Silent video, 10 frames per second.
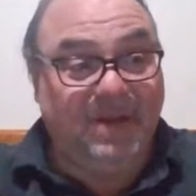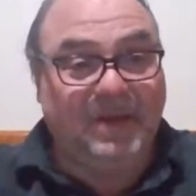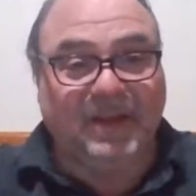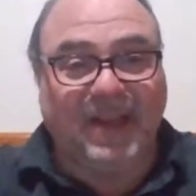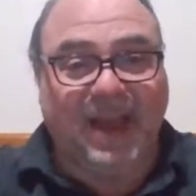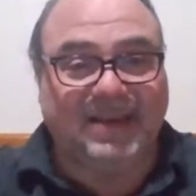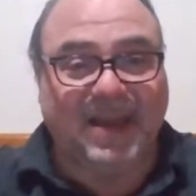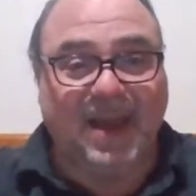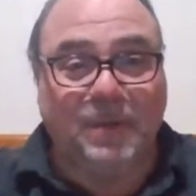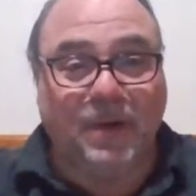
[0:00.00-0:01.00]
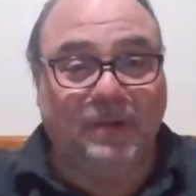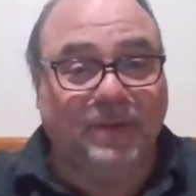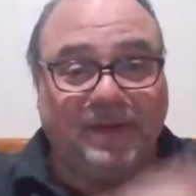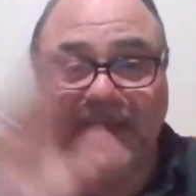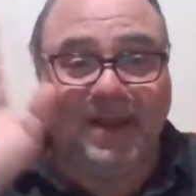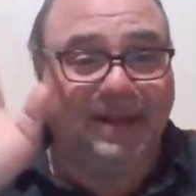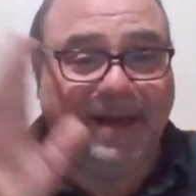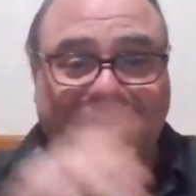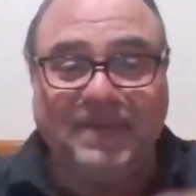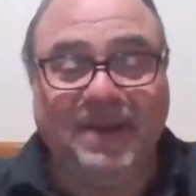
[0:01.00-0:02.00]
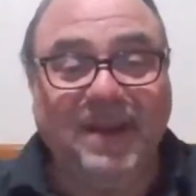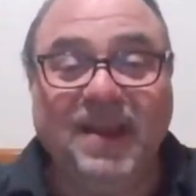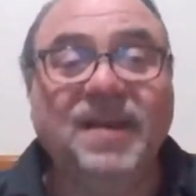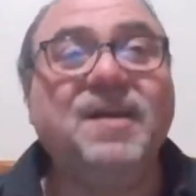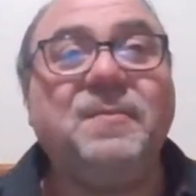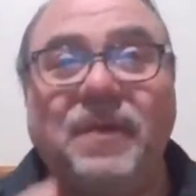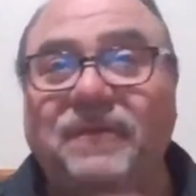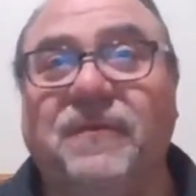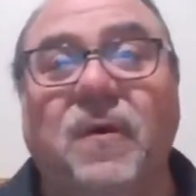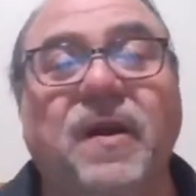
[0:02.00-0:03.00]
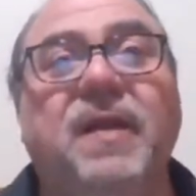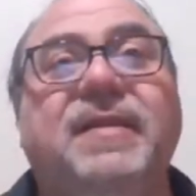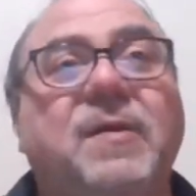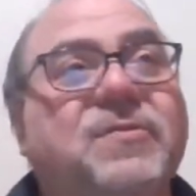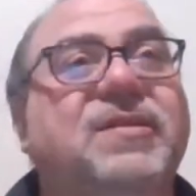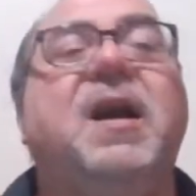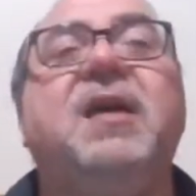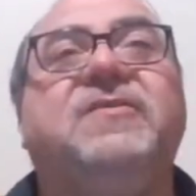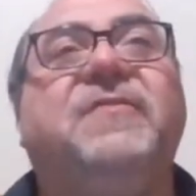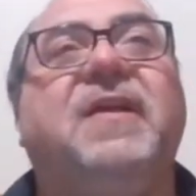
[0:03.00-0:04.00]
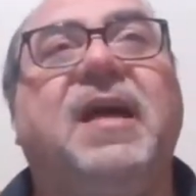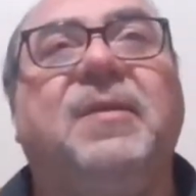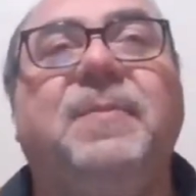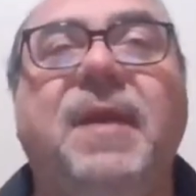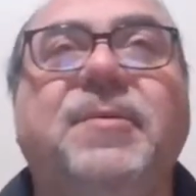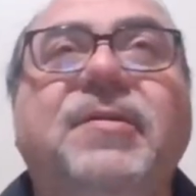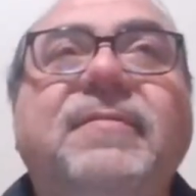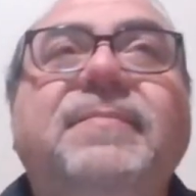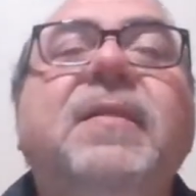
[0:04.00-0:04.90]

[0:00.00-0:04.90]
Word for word: He's the last guy I worked with, then I left. Before, that was in Huntsville, Alabama.